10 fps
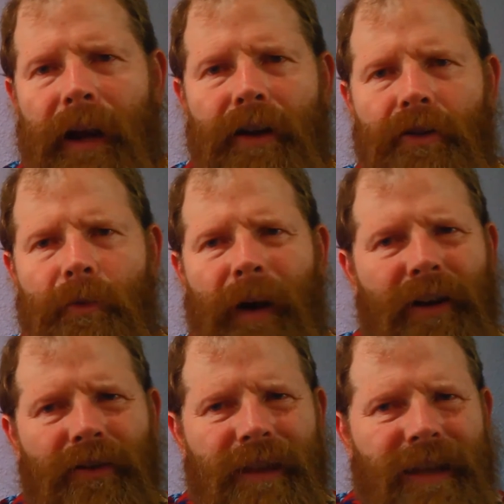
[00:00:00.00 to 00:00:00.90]

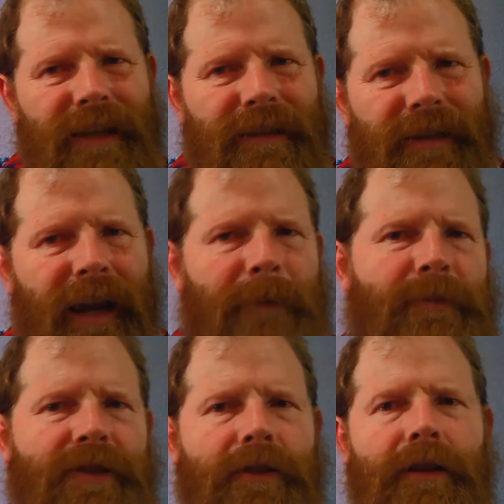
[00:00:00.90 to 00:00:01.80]
are these
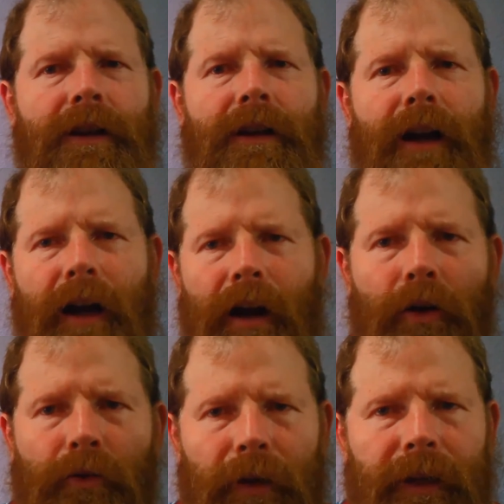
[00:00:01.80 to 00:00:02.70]
types
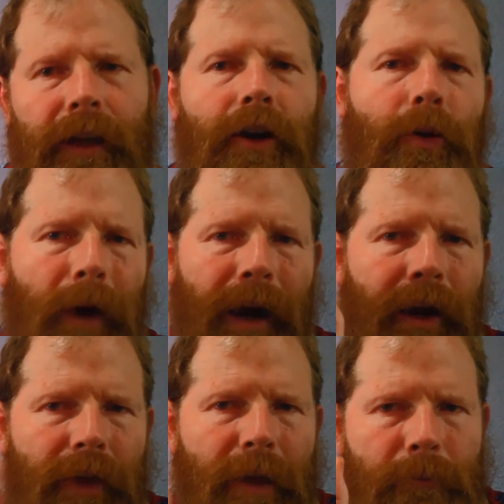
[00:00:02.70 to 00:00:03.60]
over here, why
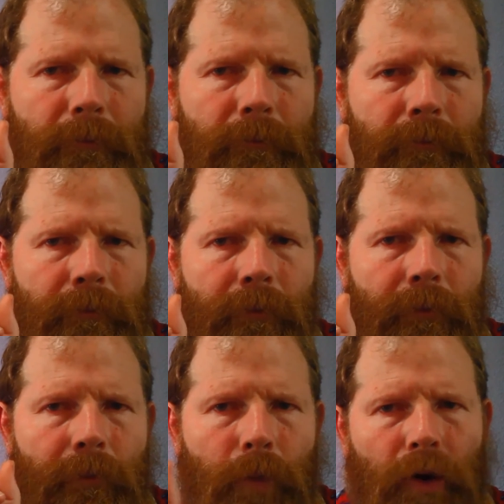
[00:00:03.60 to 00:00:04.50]
are they
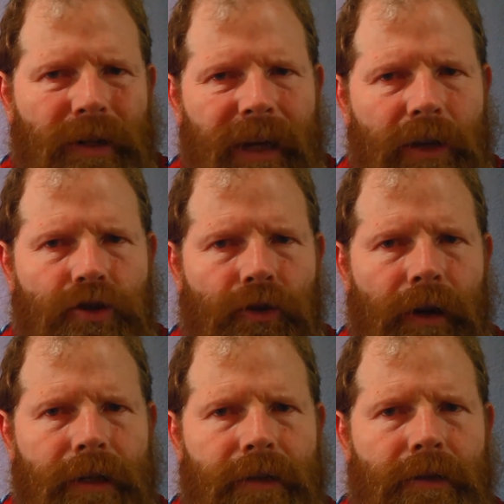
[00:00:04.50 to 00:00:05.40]
more
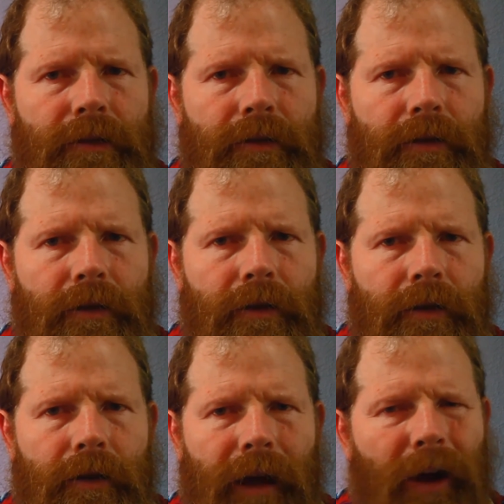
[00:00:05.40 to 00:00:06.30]
dangerous?
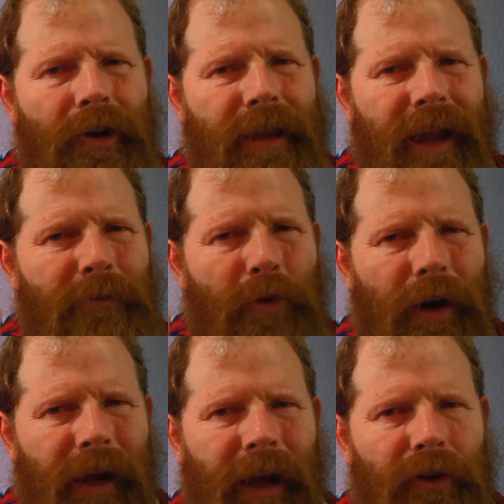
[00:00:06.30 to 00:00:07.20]
How could they have
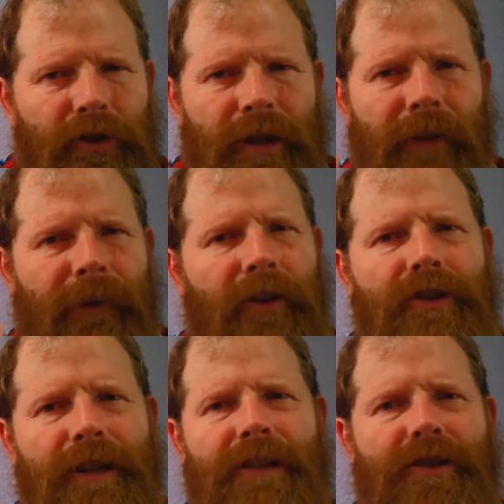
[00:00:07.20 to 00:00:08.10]
more energy if
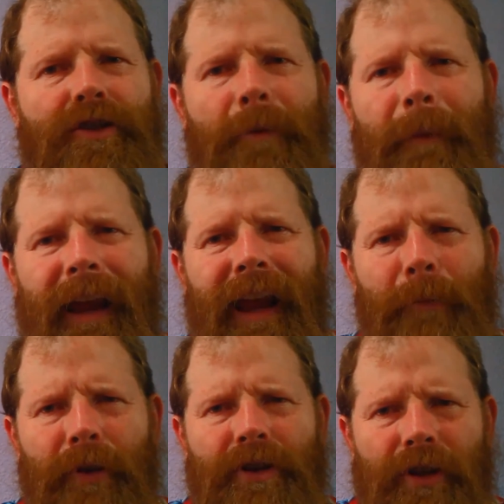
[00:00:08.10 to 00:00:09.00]
energy is determined by
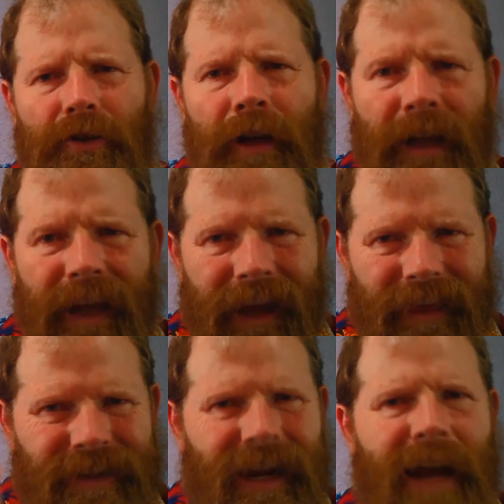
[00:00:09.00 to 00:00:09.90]
amplitude
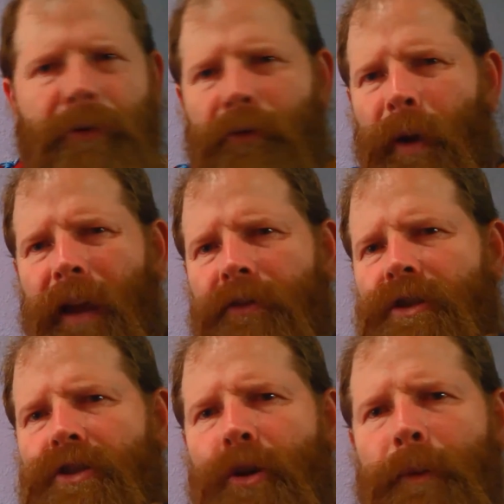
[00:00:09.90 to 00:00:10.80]
and the type of wave
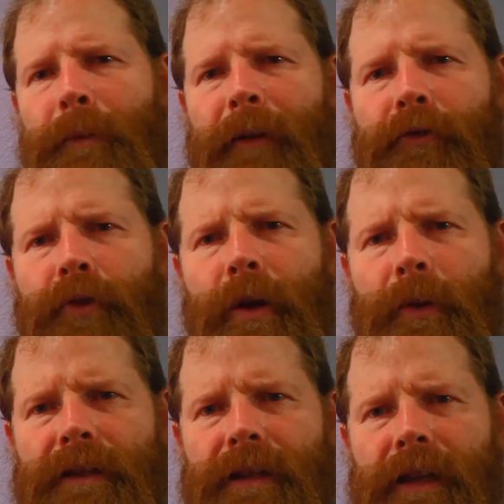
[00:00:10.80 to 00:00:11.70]
is determined by
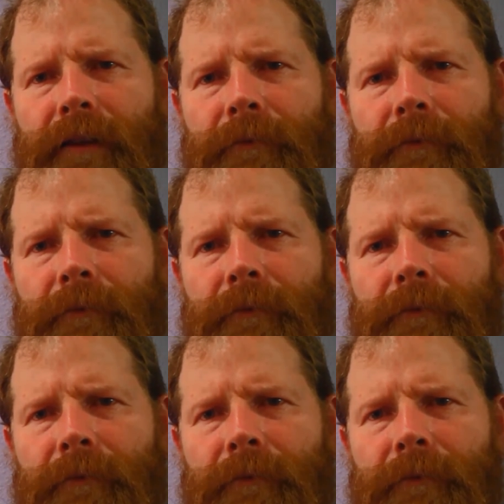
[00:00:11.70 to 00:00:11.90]
frequency?